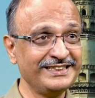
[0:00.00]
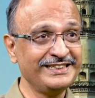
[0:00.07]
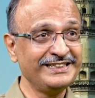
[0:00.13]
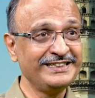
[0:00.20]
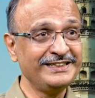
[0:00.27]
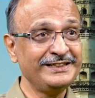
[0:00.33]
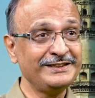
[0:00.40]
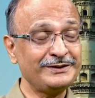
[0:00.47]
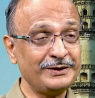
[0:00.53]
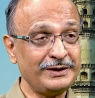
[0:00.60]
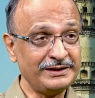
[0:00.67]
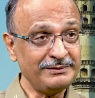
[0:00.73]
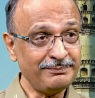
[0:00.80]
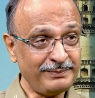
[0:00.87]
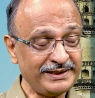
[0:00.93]
Yeah, yeah. So
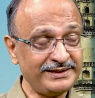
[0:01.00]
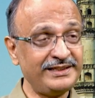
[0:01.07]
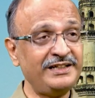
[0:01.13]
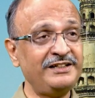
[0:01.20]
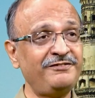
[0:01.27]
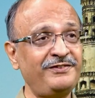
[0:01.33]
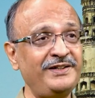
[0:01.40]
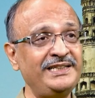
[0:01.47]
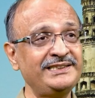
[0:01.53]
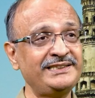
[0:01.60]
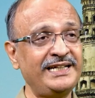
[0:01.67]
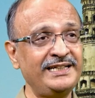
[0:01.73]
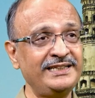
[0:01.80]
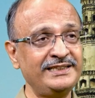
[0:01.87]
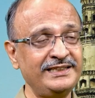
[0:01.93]
the pedda difference
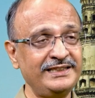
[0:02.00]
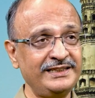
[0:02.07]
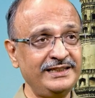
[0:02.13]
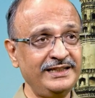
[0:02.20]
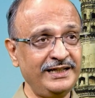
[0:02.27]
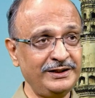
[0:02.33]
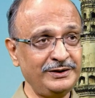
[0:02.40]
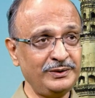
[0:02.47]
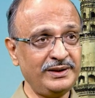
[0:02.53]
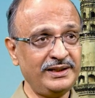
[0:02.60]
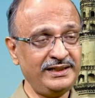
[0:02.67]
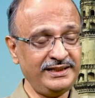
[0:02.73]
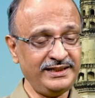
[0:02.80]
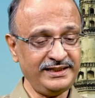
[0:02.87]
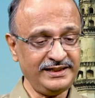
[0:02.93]
ayindi
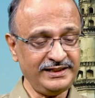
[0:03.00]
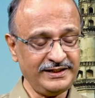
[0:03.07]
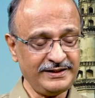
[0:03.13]
endukante